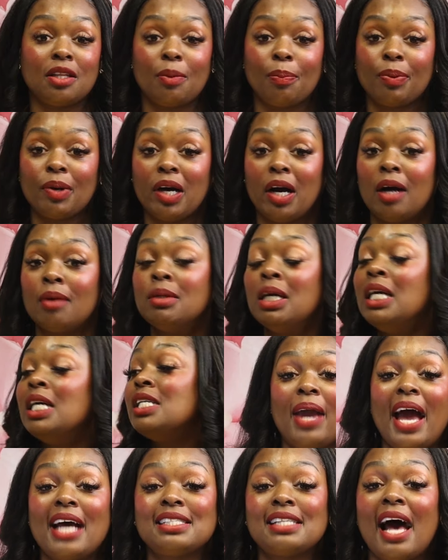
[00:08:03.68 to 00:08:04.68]
the prompt. So
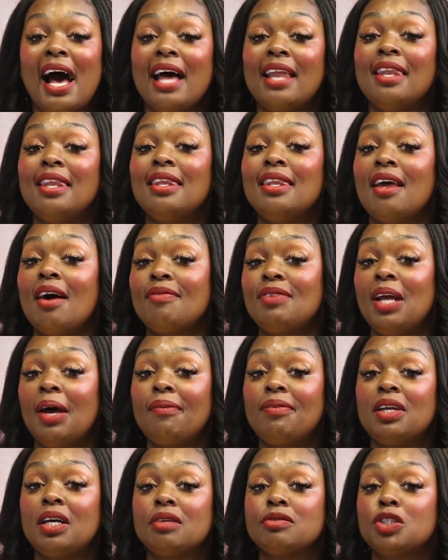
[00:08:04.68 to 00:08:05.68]
you guys, I
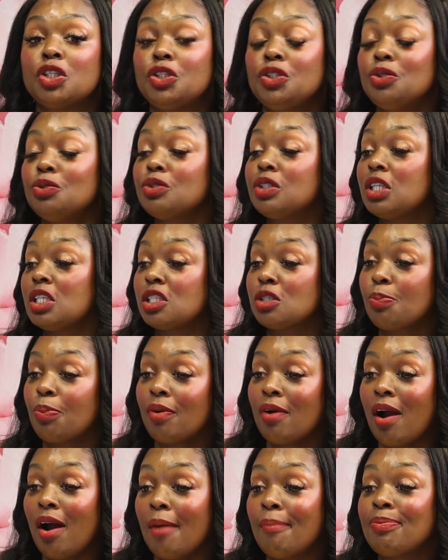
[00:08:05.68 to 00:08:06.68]
love to use this
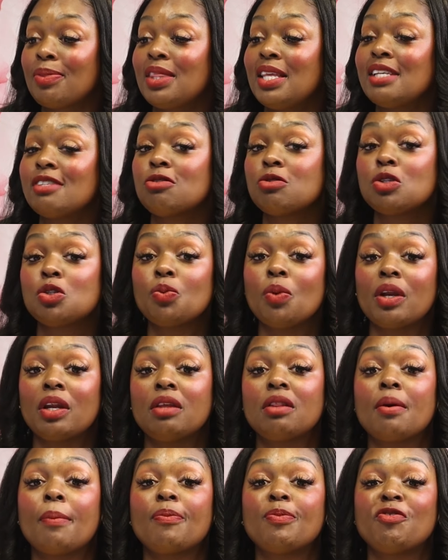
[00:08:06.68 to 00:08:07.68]
prompt. This was one
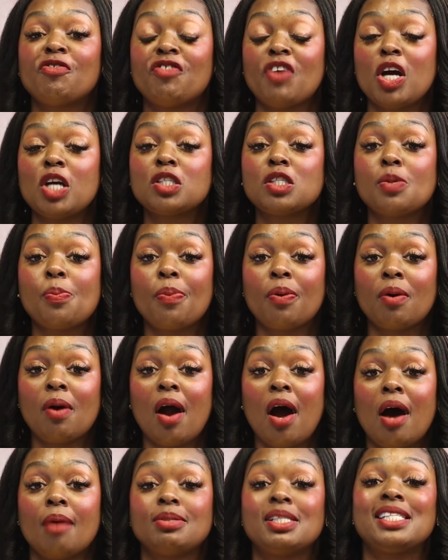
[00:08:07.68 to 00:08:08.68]
of the first
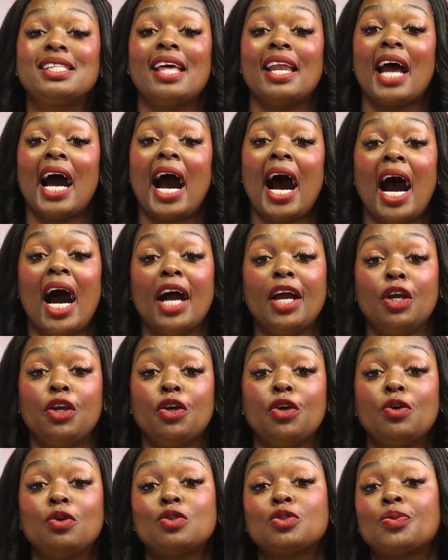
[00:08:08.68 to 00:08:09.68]
prompts that I
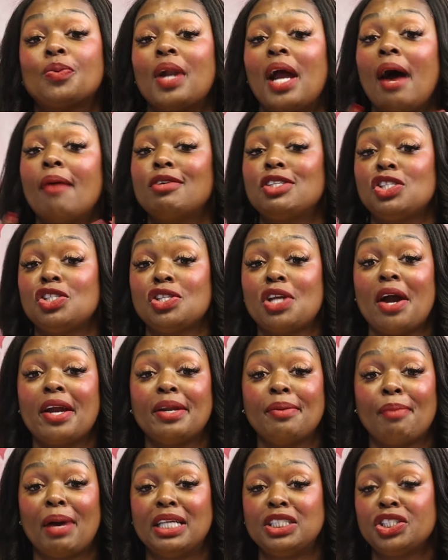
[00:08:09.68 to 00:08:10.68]
used when I was
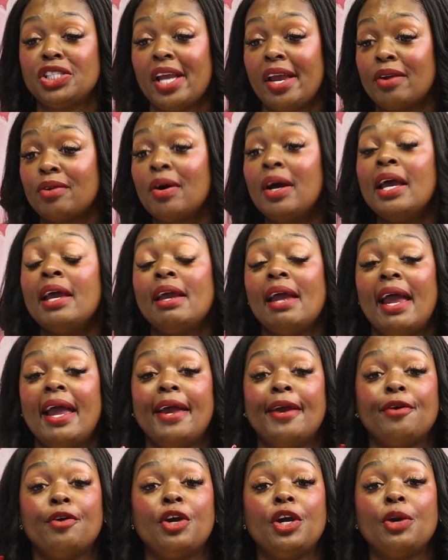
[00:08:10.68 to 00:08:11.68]
starting my channel,
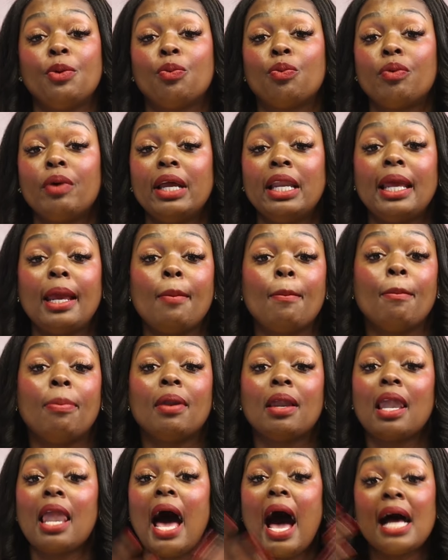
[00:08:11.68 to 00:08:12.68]
and it really
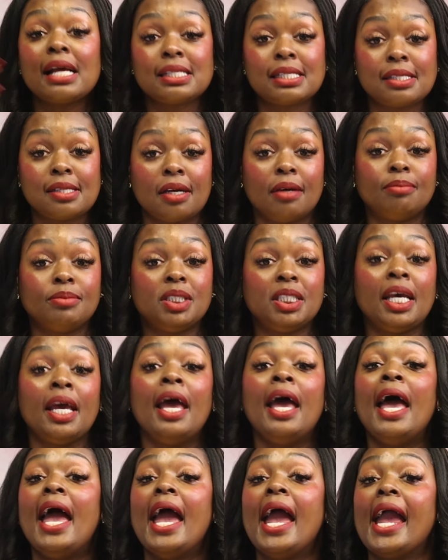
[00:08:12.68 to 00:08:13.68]
blossomed
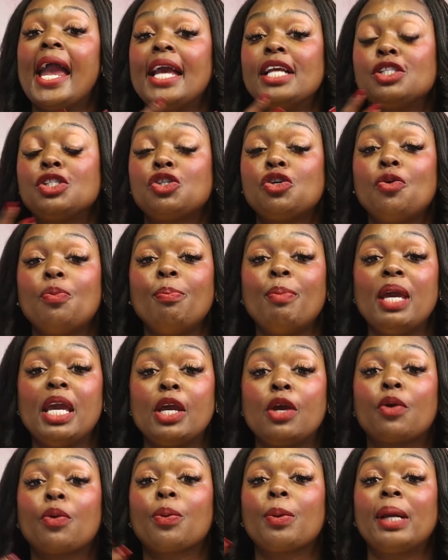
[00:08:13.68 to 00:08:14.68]
into
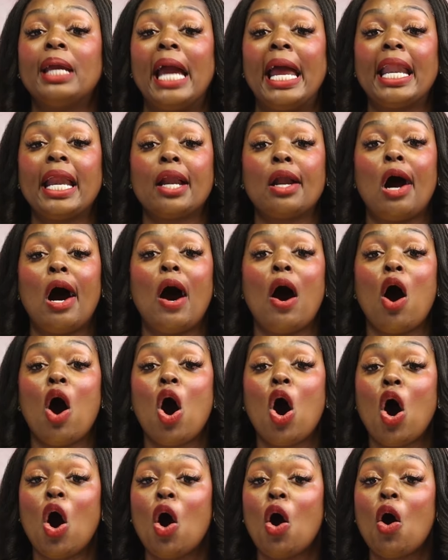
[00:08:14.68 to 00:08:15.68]
me creating a
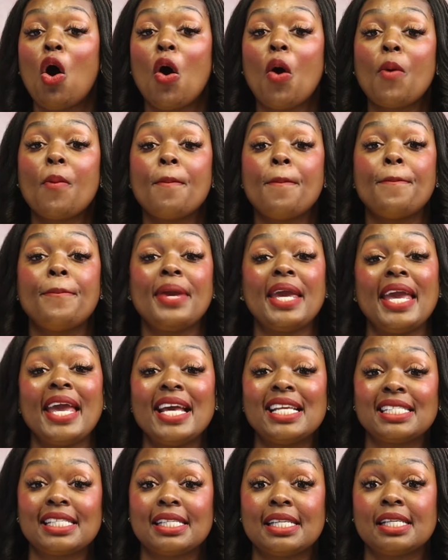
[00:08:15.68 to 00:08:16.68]
whole
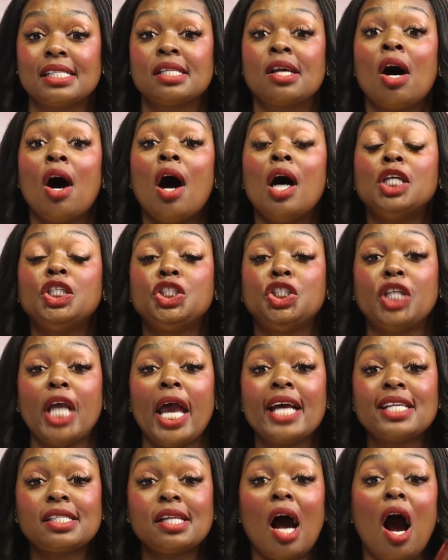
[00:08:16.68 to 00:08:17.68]
business
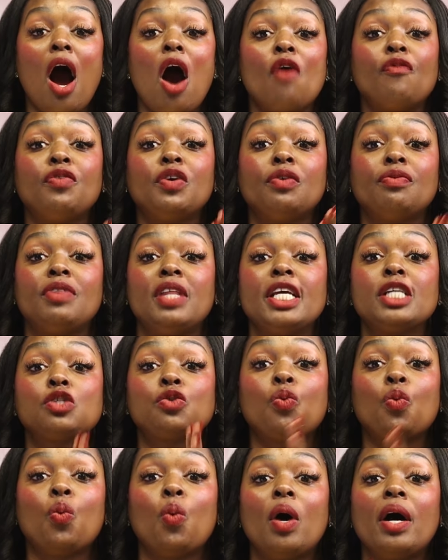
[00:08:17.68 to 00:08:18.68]
just off of
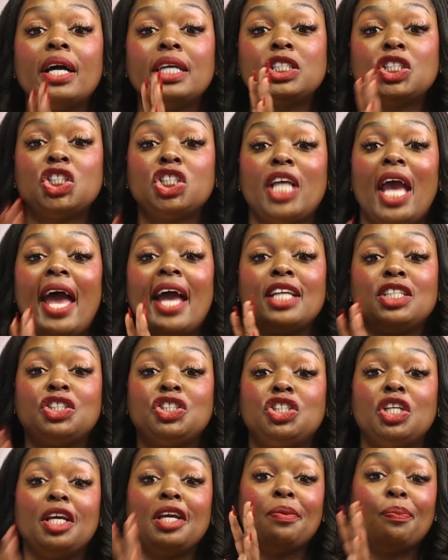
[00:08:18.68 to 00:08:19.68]
this one
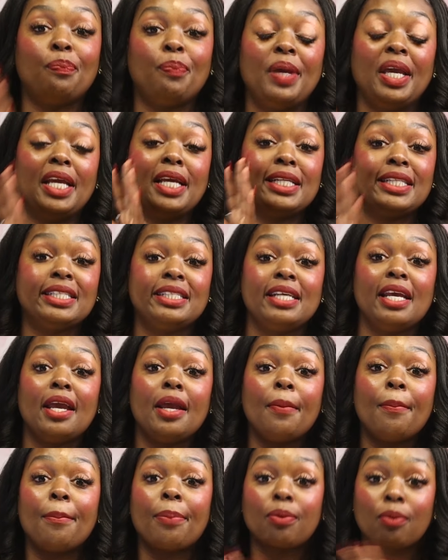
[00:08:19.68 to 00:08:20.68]

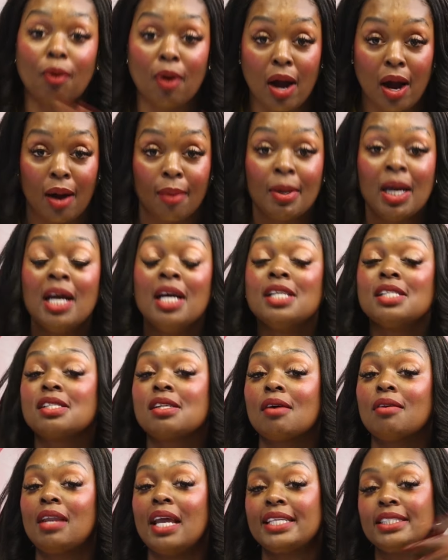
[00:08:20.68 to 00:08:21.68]
ChatGPT prompt.
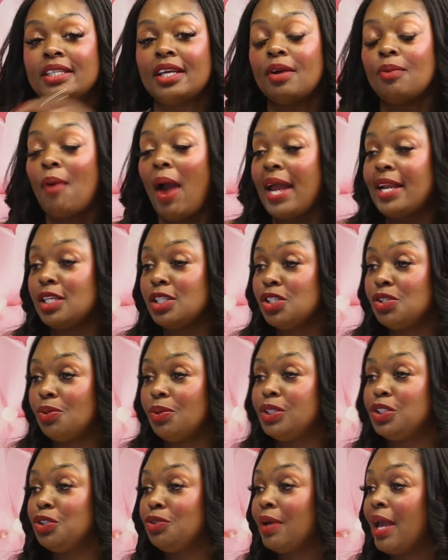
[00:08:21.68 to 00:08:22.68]
So let's get right
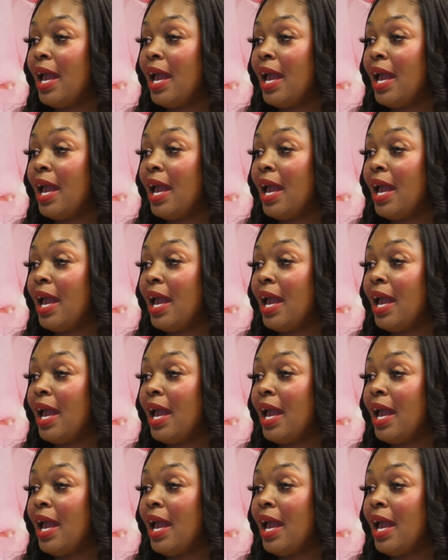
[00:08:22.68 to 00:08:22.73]
into it, you